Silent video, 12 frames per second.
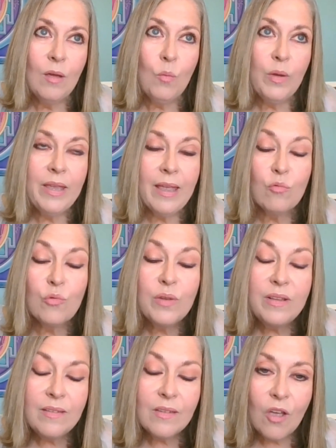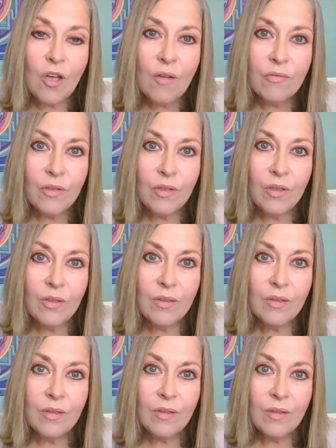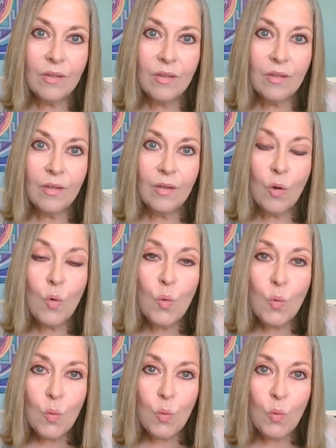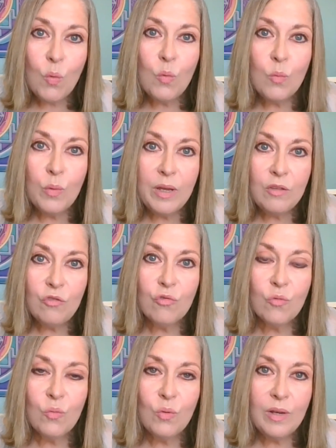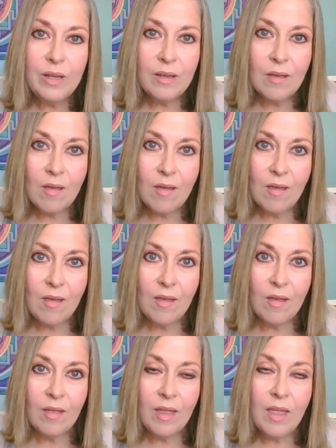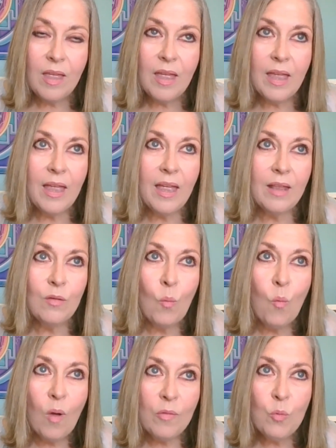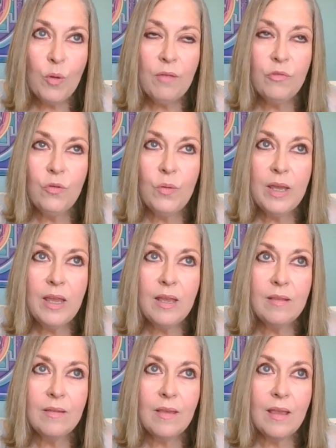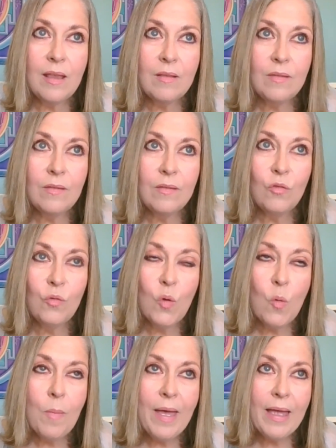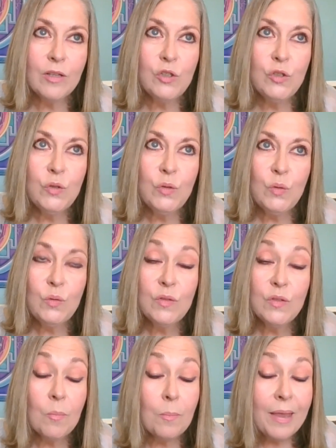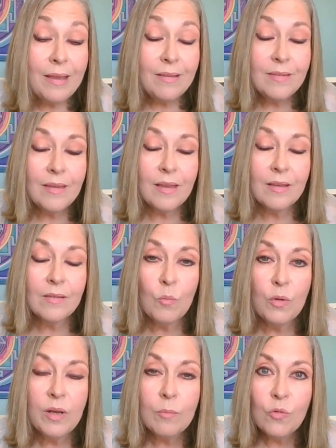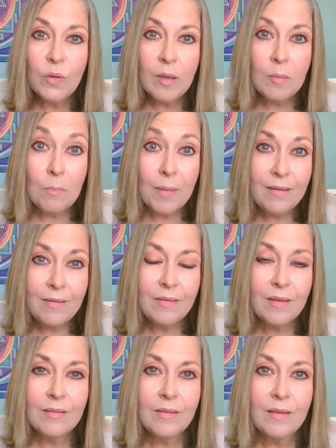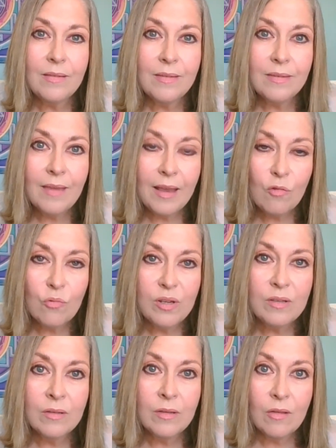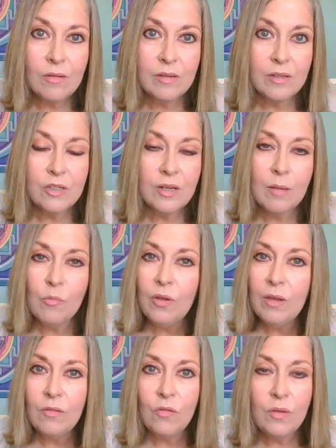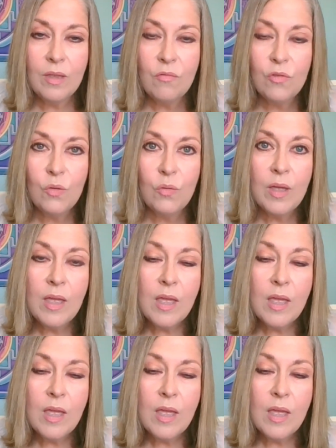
we can rediscover who we truly are. And one way of doing it is to go back to some basics. And when I'm talking basics is sacred knowledge. And I'm going to give you